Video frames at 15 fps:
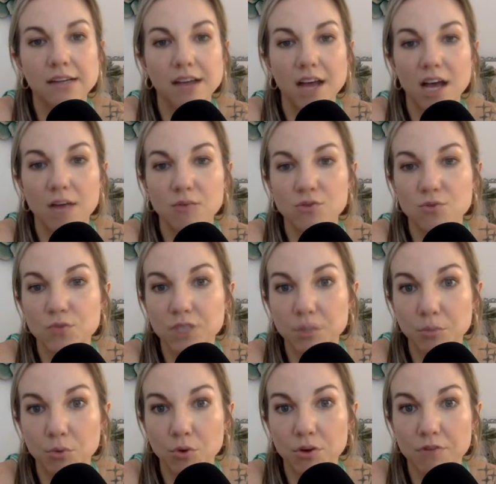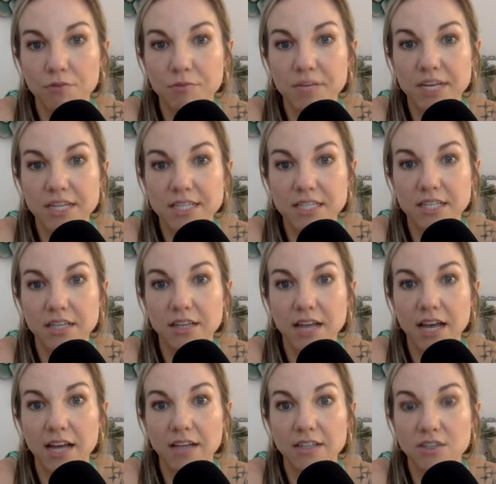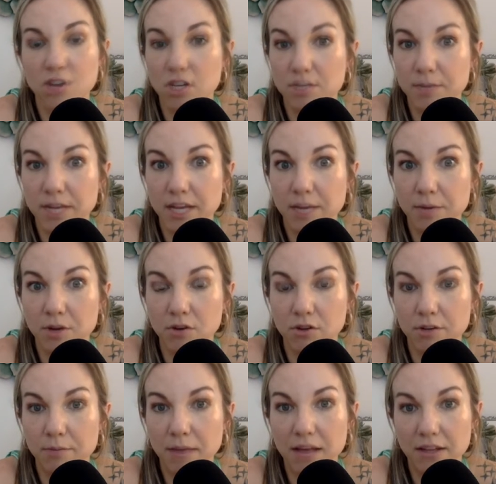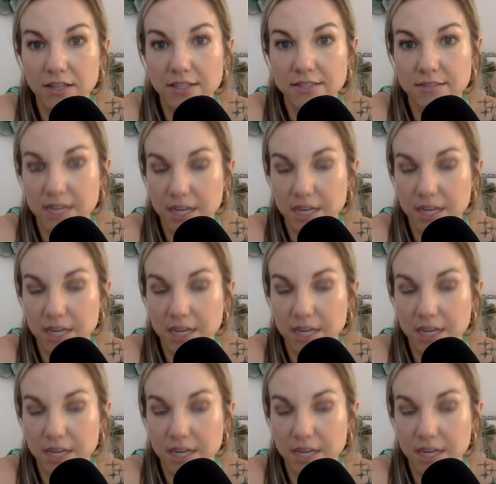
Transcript: was really born from the idea that it's caused by a chemical imbalance,